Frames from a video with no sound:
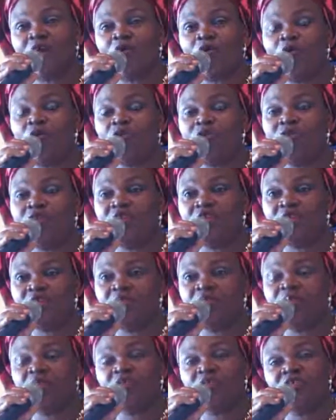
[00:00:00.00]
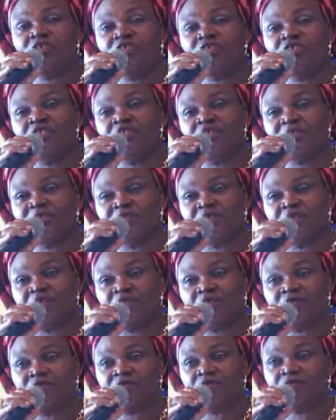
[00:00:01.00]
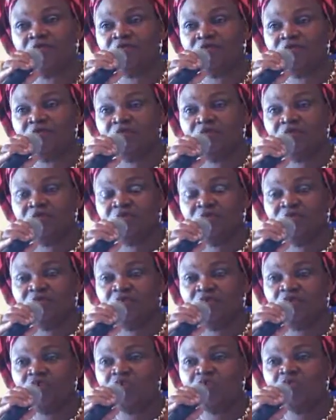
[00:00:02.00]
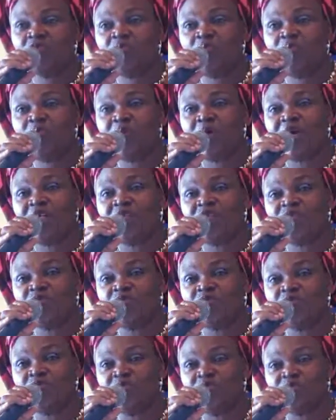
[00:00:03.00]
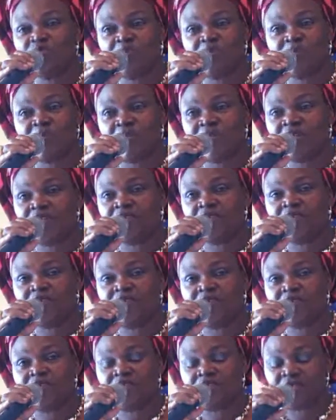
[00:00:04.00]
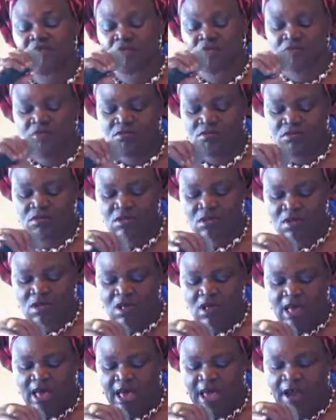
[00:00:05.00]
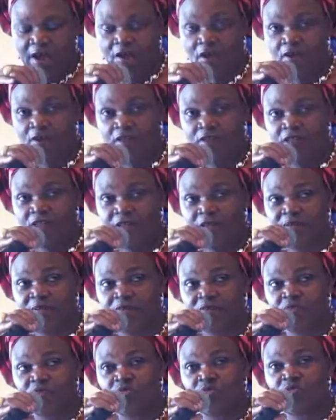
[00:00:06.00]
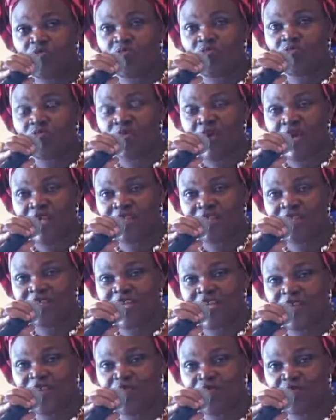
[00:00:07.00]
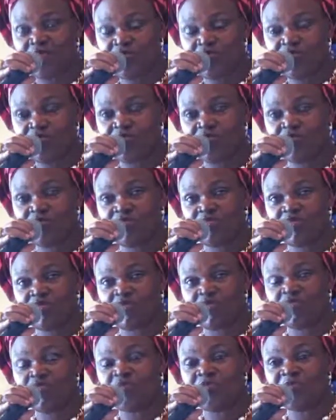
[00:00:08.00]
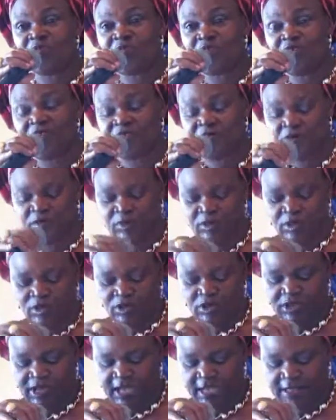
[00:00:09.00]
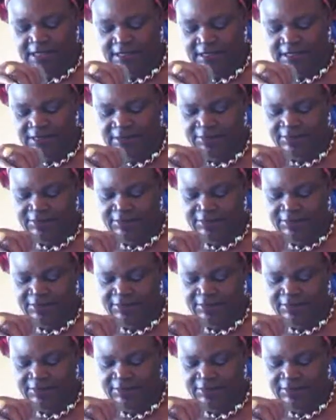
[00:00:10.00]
are only punishing themselves, because you don't bite your nose to spite your face. I call on them to ask their youth to deviate from such acts.